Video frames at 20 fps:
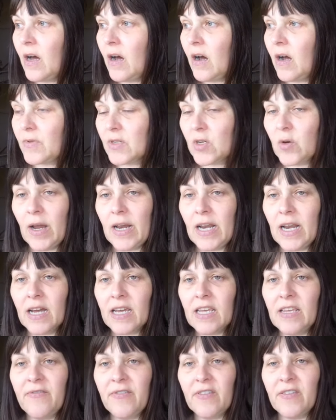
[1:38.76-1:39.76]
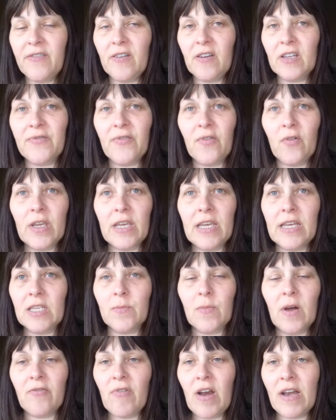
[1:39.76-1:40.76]
I was quite lucky for the first four
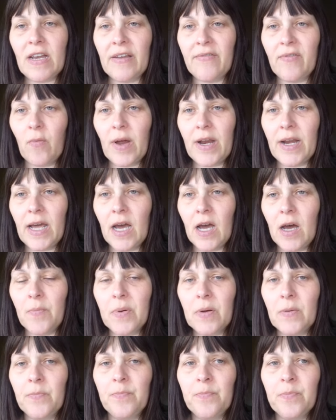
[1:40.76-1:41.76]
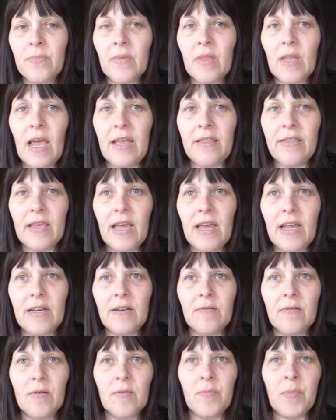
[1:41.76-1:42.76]
years my rent never went up and
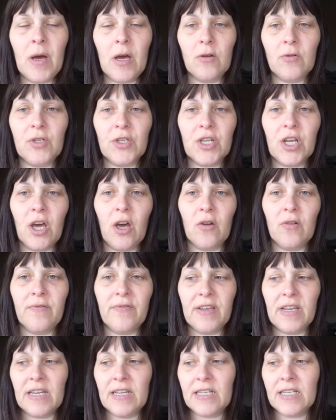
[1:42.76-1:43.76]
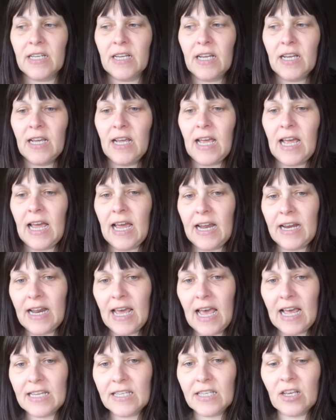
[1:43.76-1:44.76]
then post COVID and
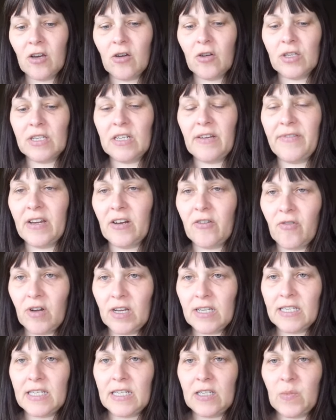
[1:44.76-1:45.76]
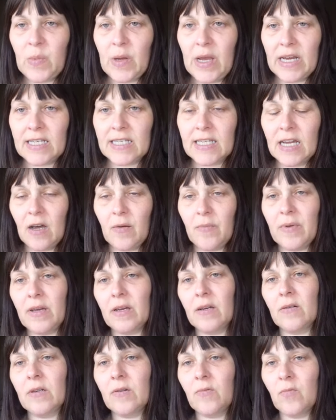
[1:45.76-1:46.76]
as the cost of living crisis picked up
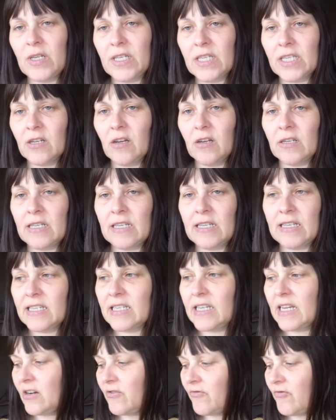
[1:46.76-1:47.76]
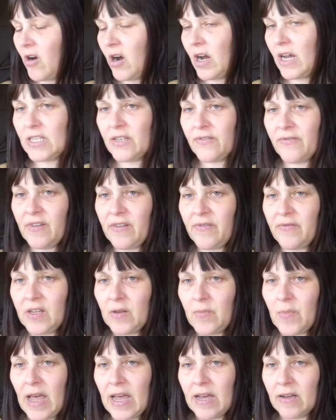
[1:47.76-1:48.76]
we started to see a rise of
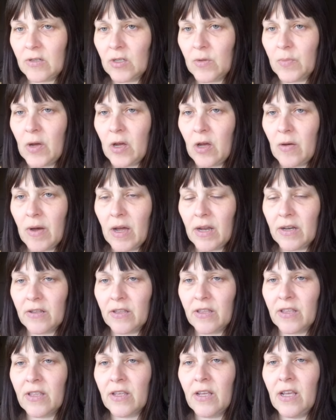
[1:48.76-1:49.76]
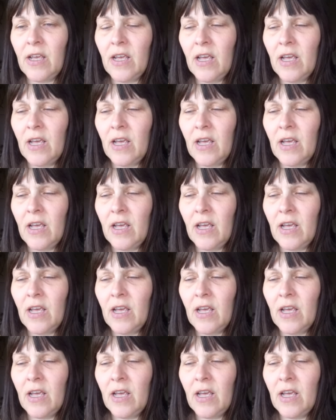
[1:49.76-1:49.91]
50 pounds per month